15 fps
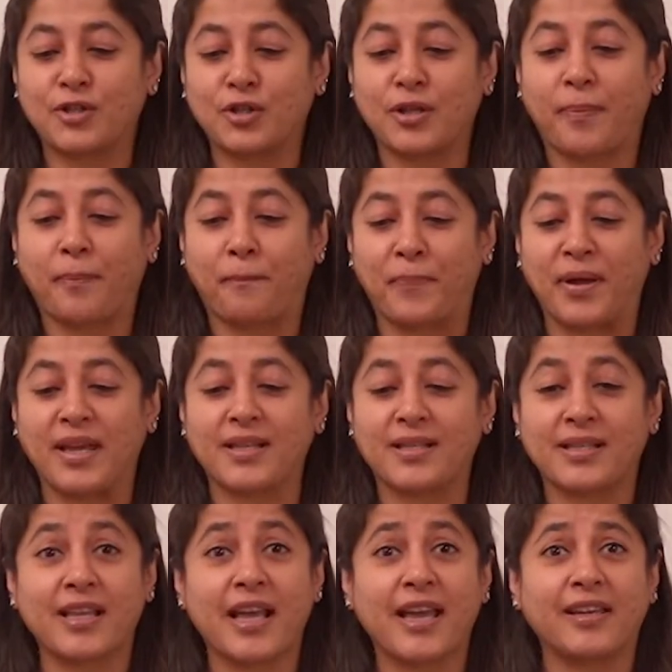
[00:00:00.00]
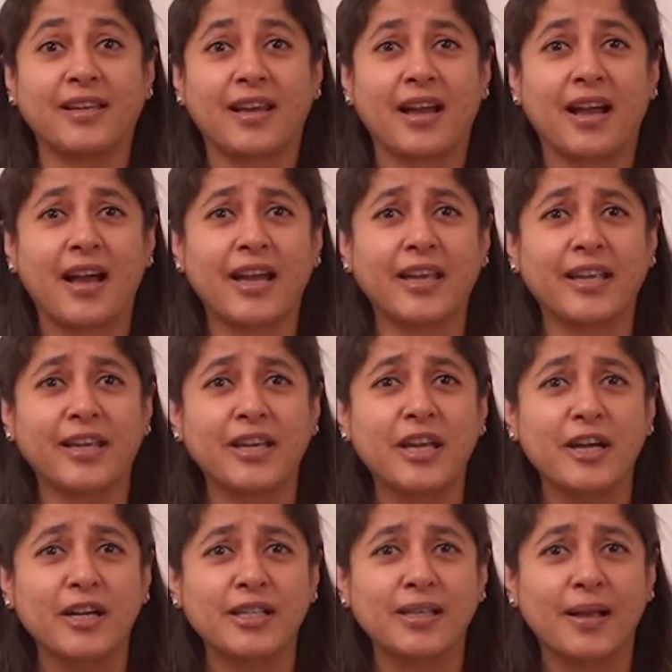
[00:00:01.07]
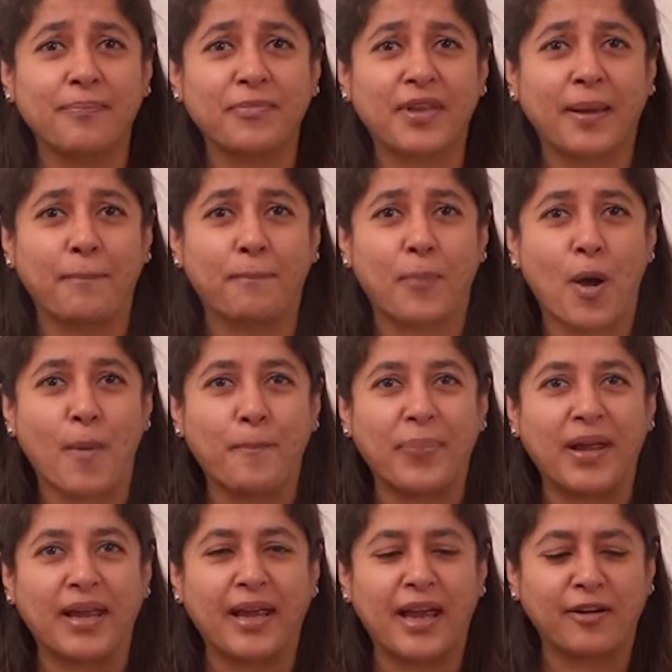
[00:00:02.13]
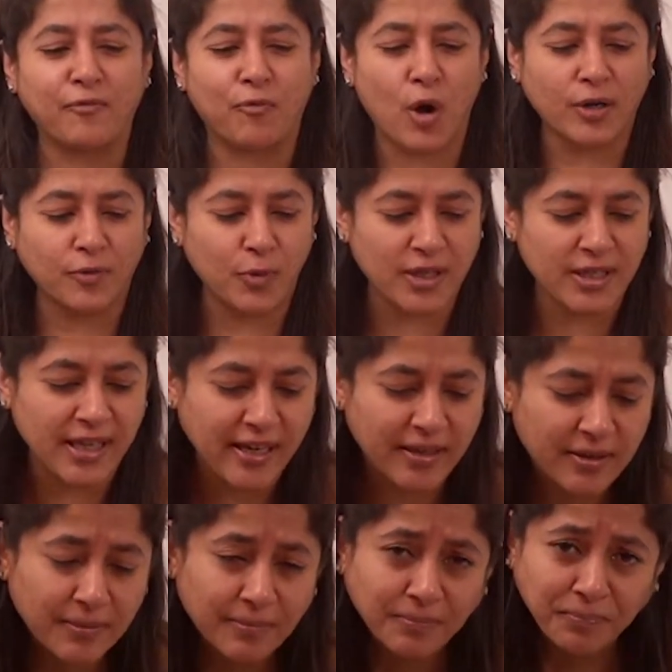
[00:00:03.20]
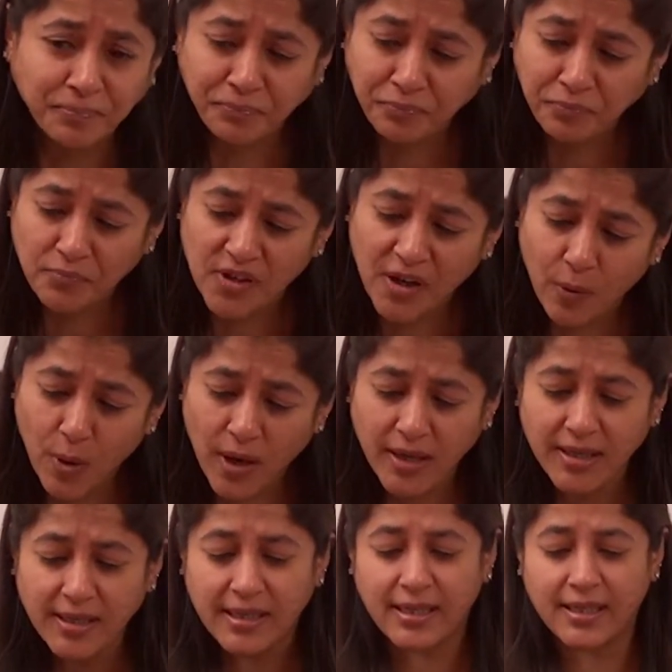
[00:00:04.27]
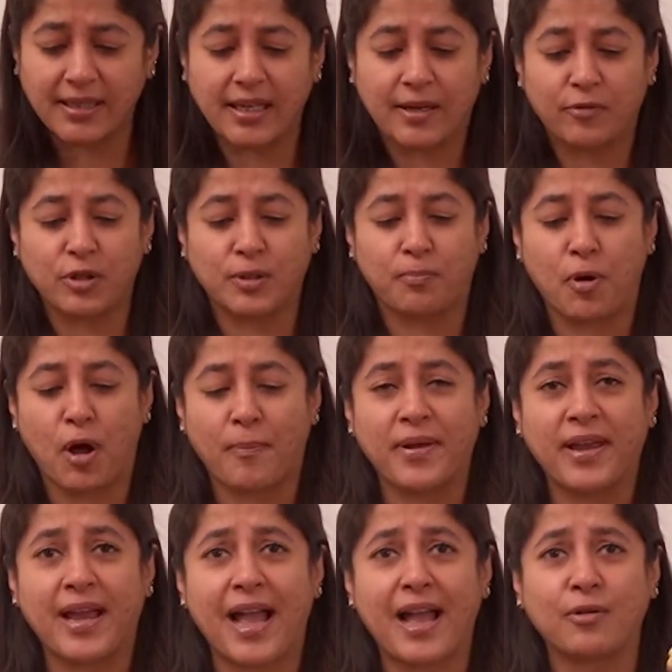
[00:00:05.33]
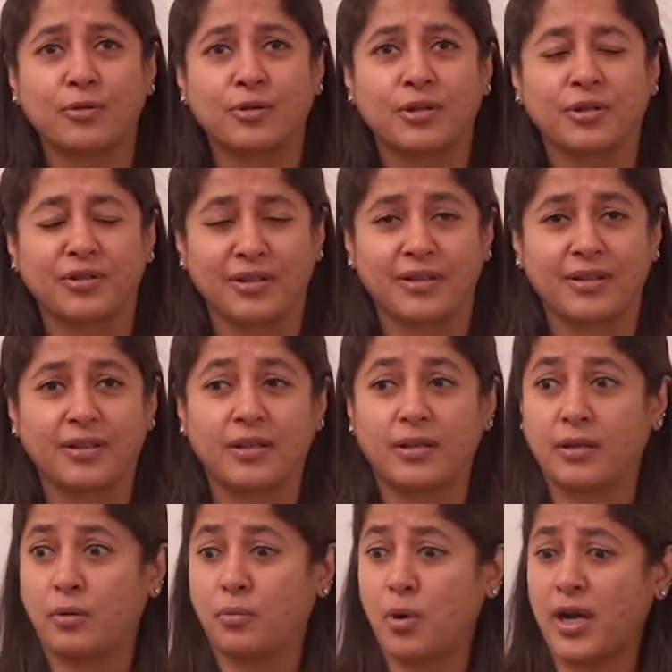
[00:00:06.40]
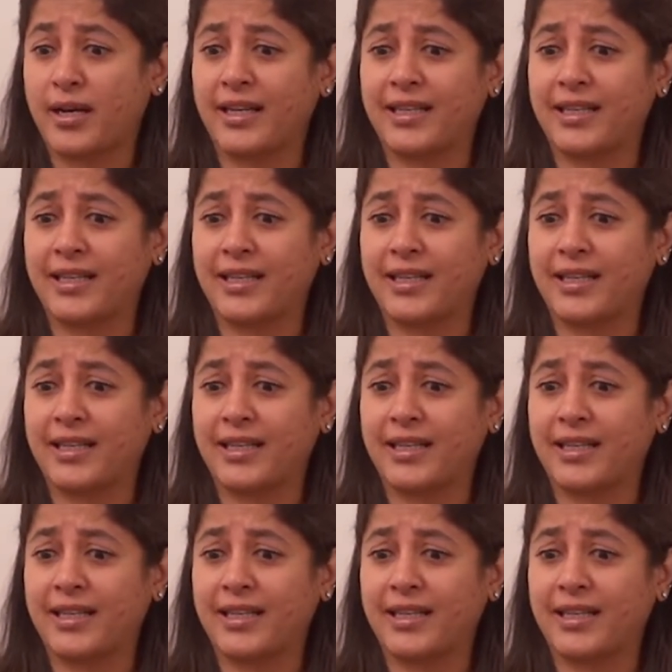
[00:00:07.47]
so the pig said, I can hear something popping and what was it? What is this that was popping out? What